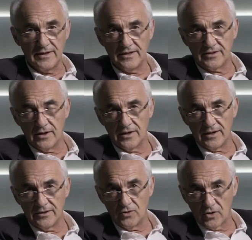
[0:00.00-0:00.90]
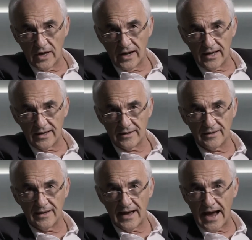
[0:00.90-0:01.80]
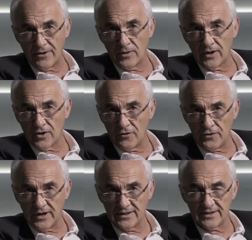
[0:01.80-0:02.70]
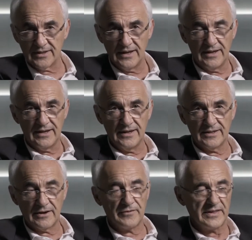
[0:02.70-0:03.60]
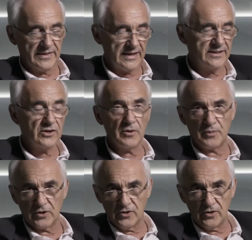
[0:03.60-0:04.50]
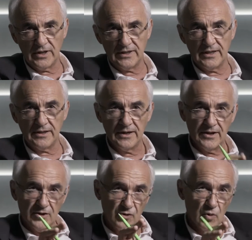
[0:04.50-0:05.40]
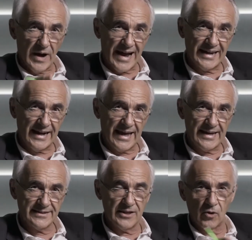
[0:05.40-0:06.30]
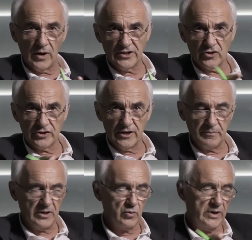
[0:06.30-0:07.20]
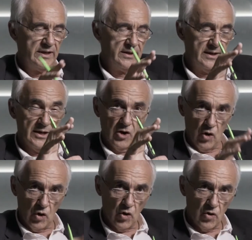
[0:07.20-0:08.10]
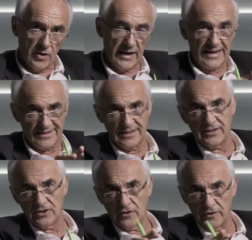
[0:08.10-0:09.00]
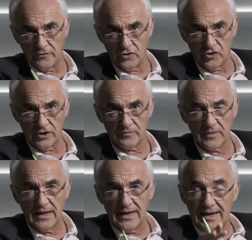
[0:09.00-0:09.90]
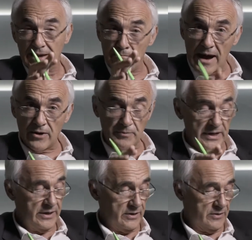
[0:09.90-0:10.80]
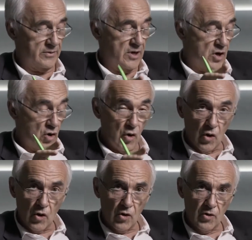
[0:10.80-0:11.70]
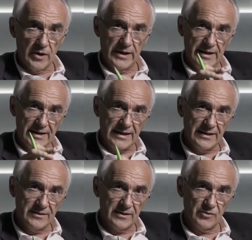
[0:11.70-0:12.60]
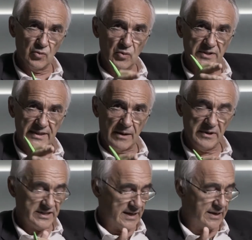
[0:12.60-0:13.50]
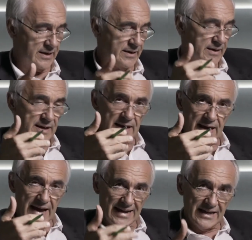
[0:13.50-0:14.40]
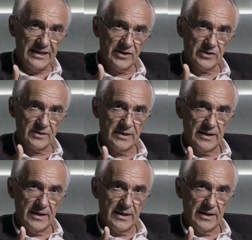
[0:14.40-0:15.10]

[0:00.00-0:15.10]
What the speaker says: This UCELA annual conference is a fantastic opportunity to analyze the relationship between law and cities of the future. In my opinion, law needs to establish a clear